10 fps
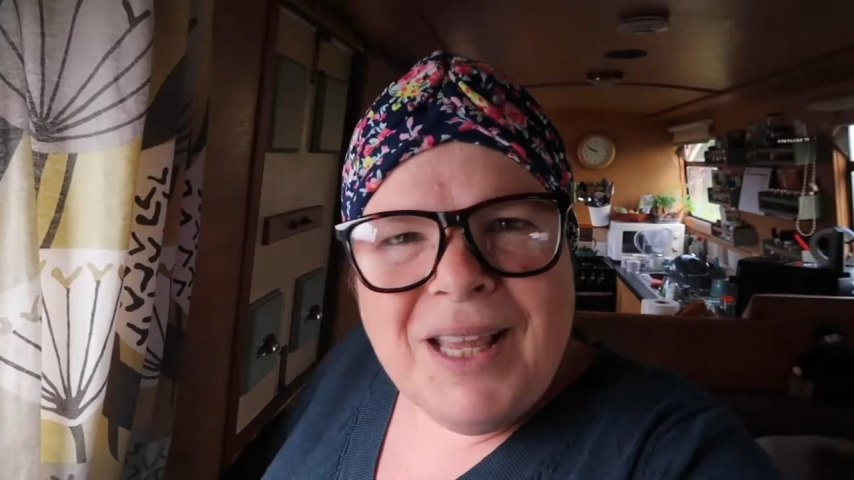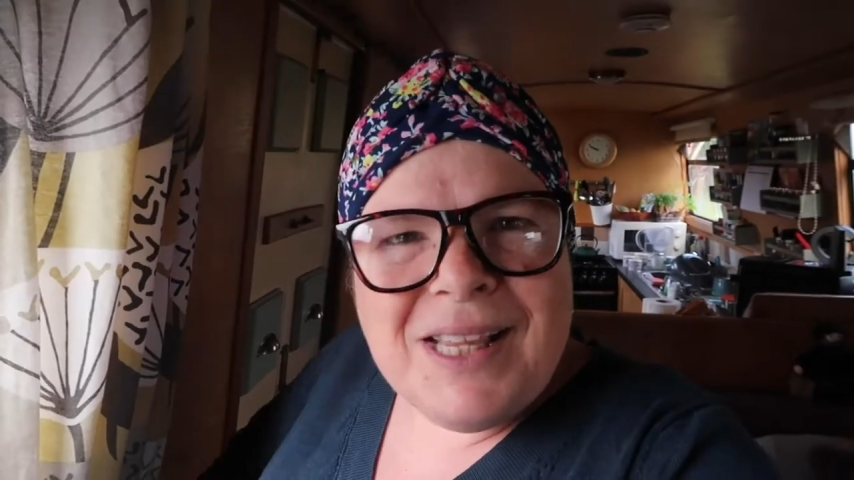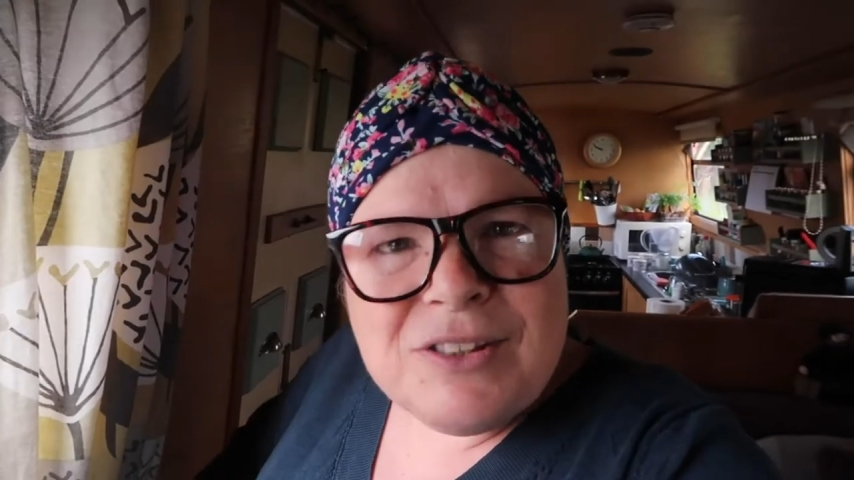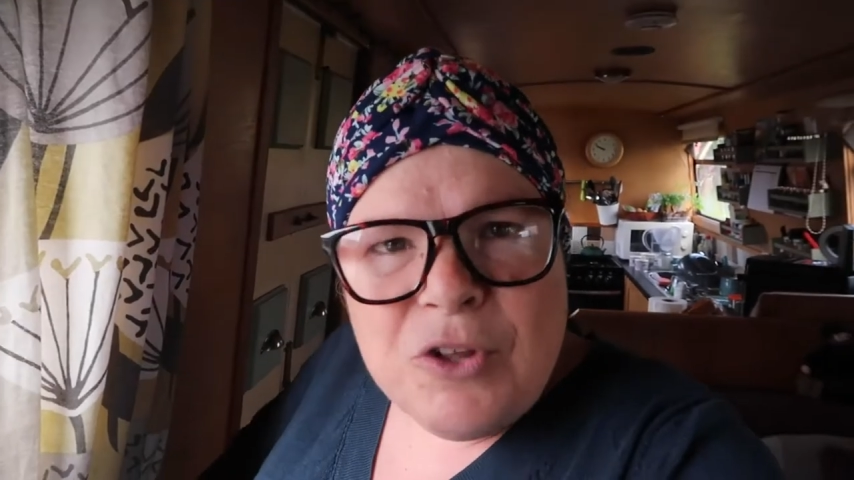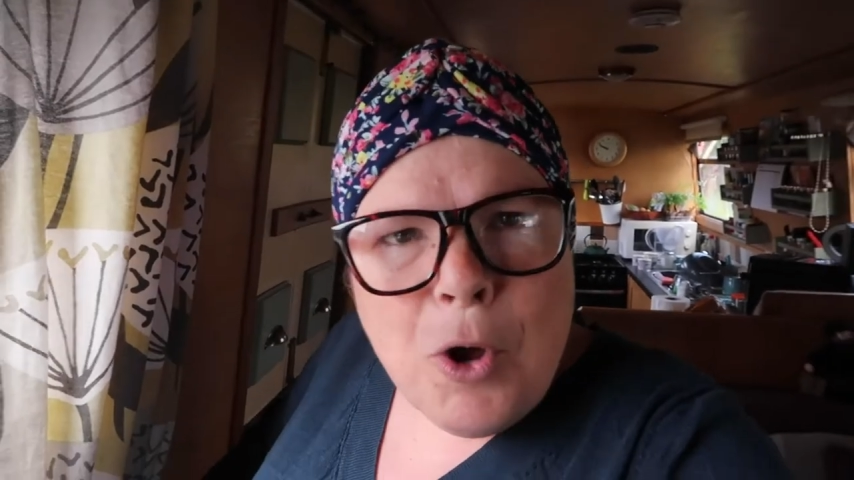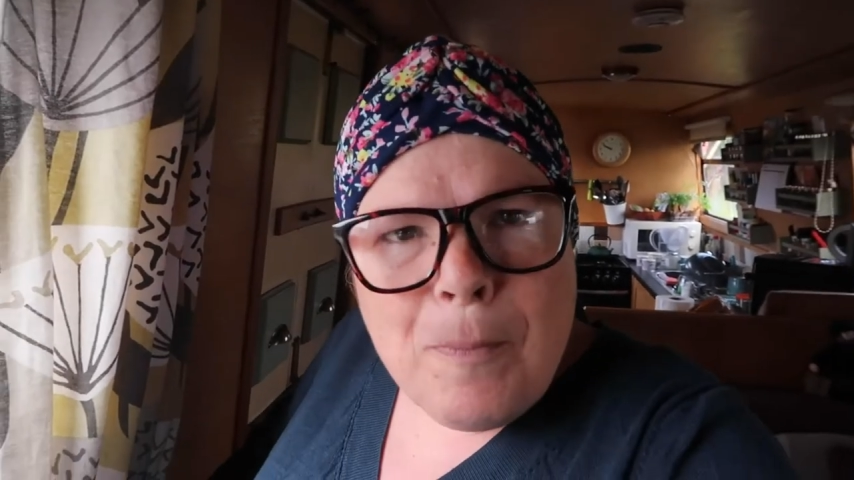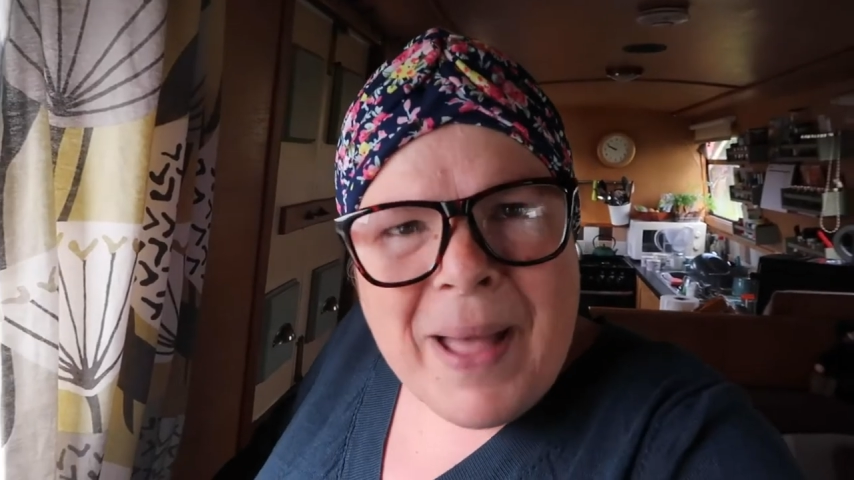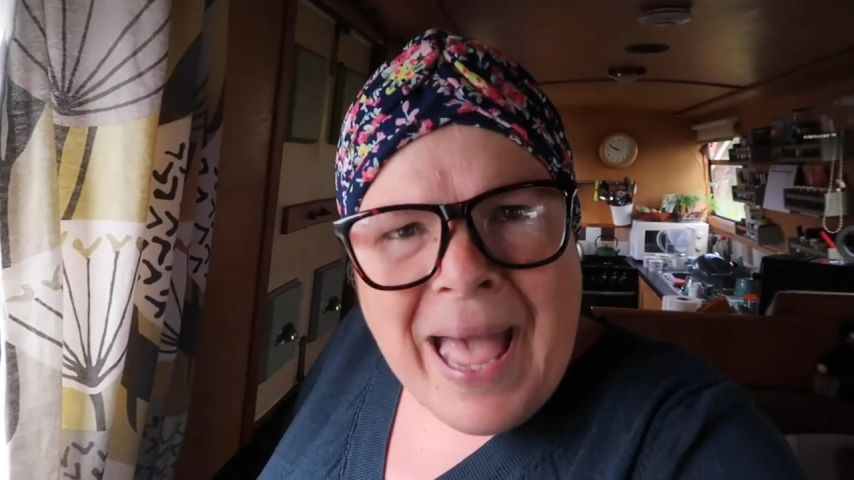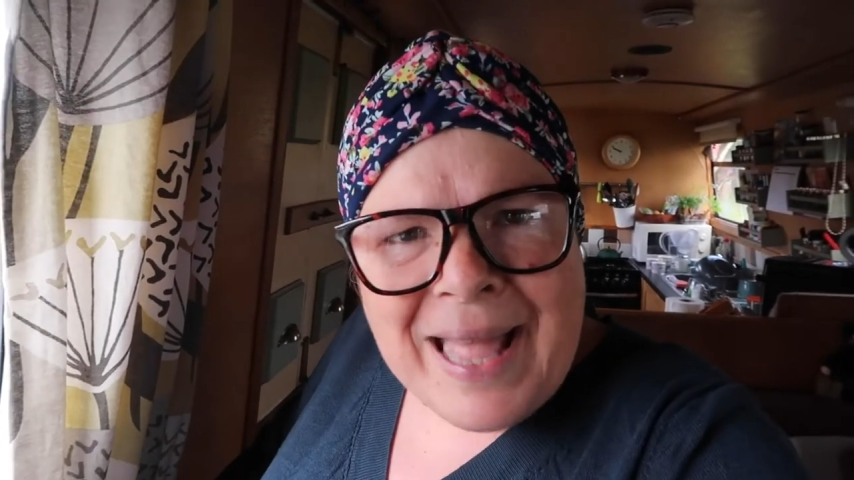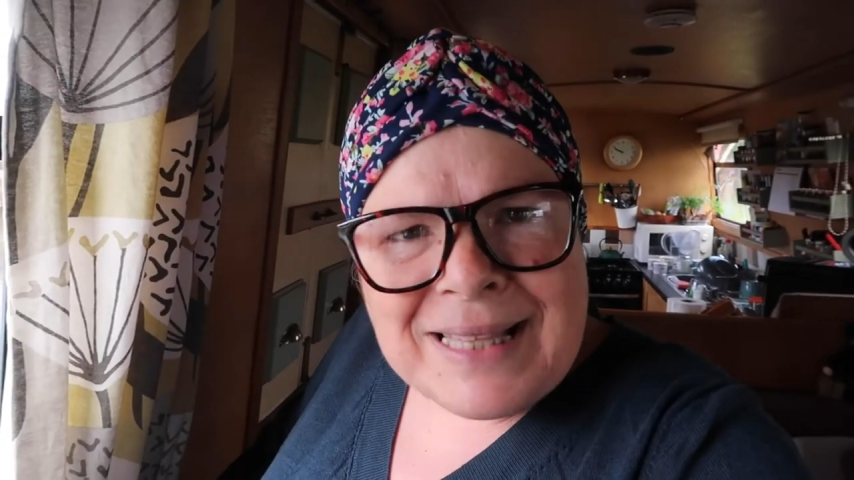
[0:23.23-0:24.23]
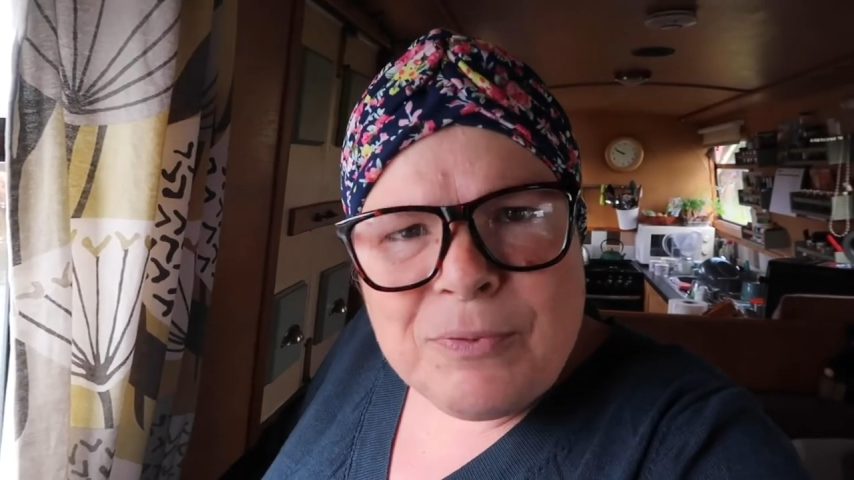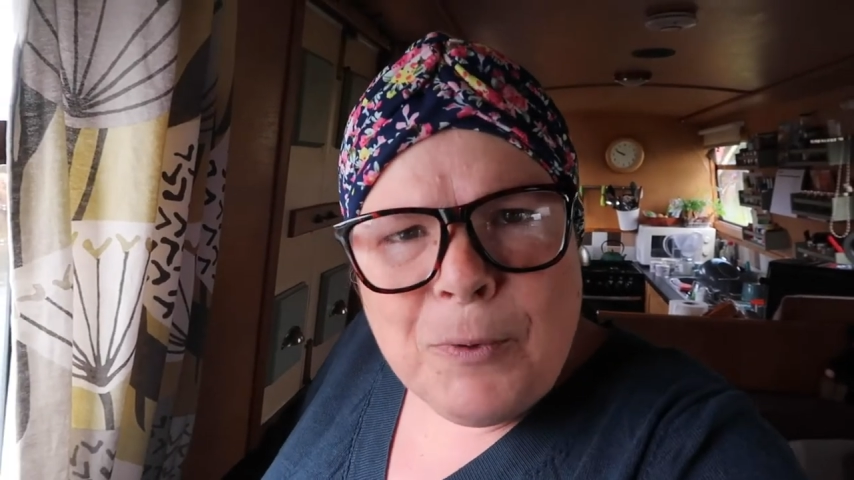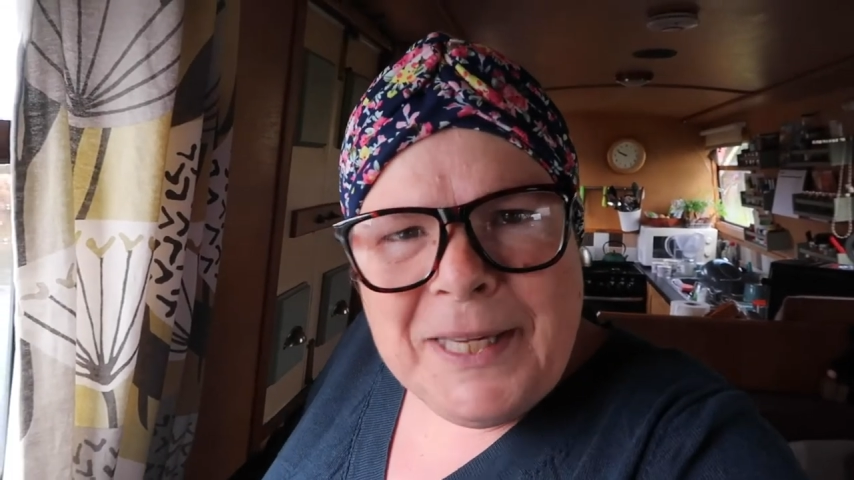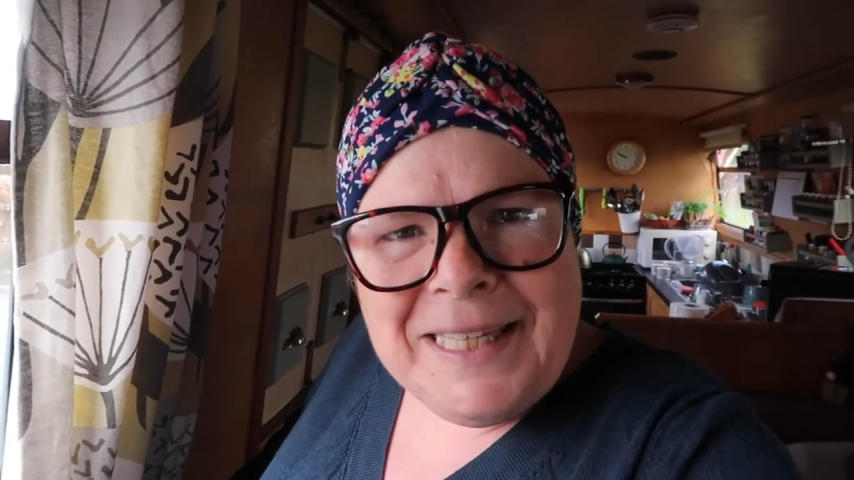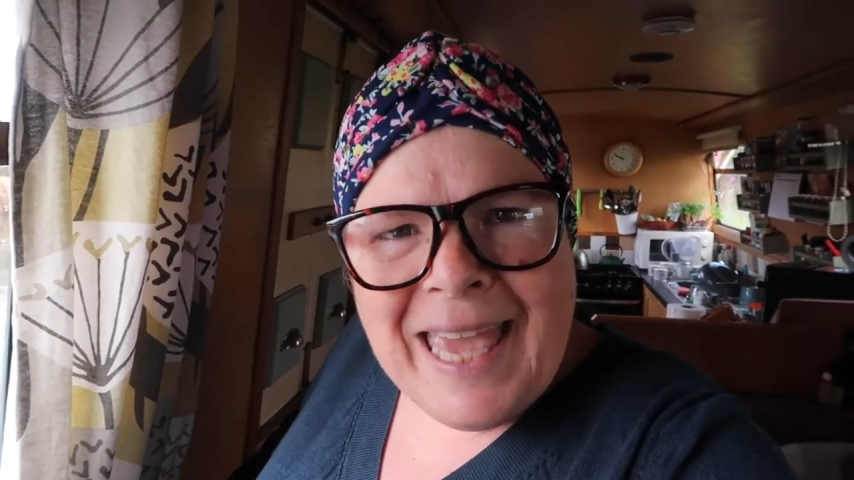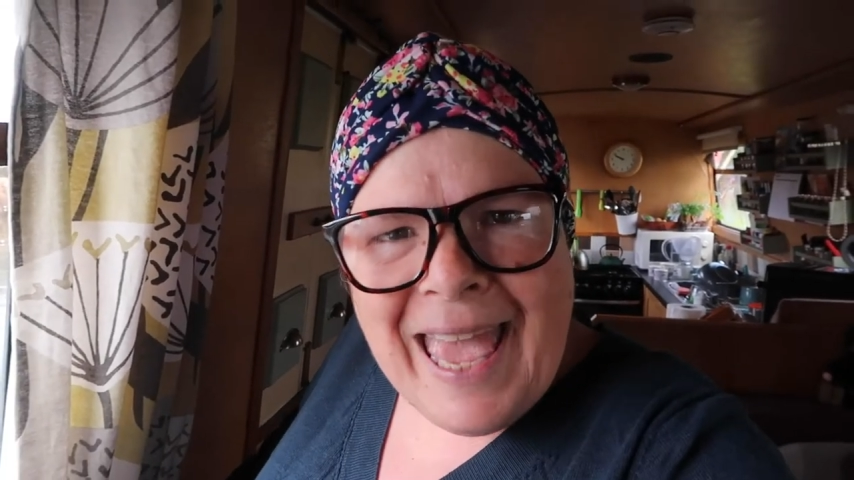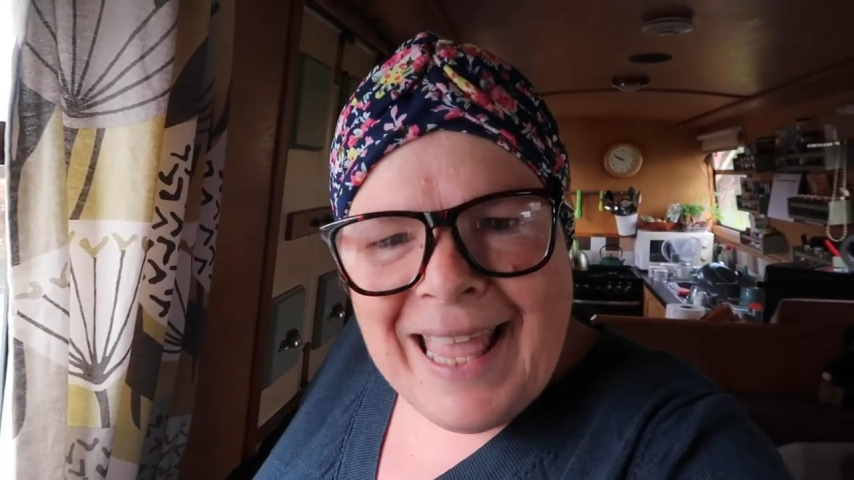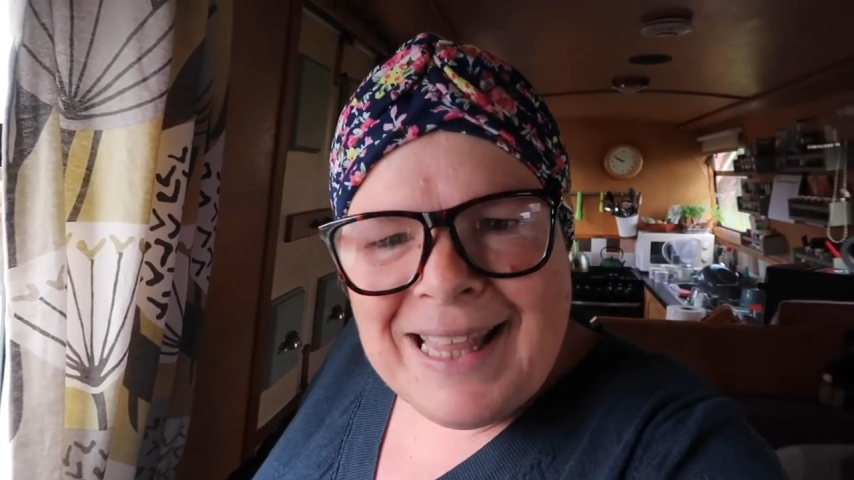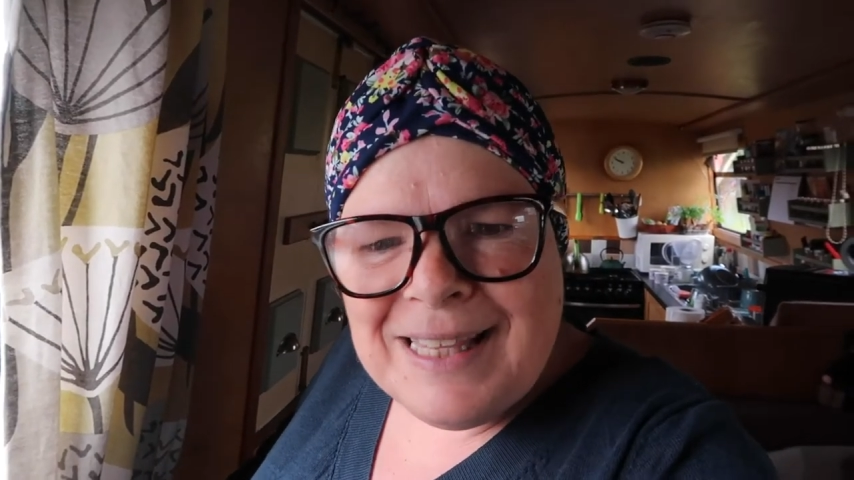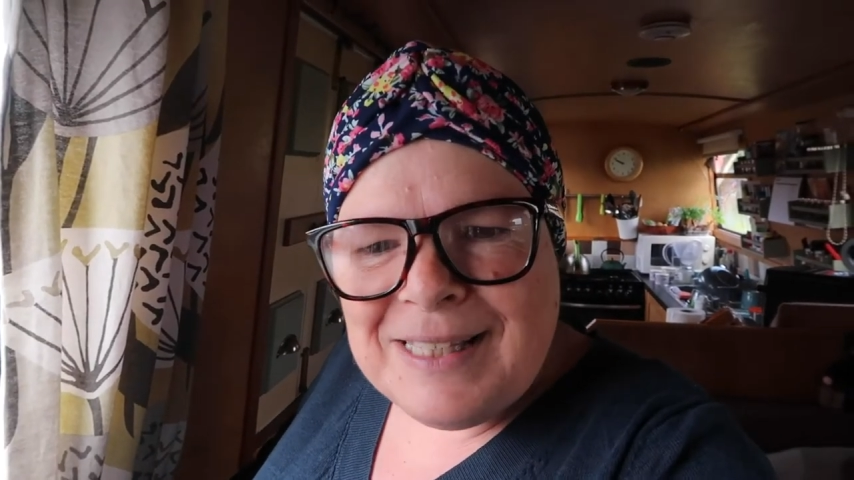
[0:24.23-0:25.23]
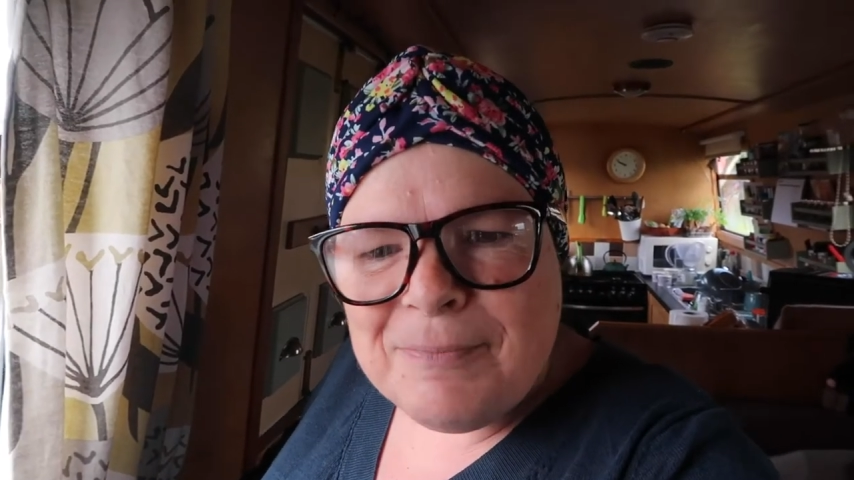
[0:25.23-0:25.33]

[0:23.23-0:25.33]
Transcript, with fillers: It's not bad weekend.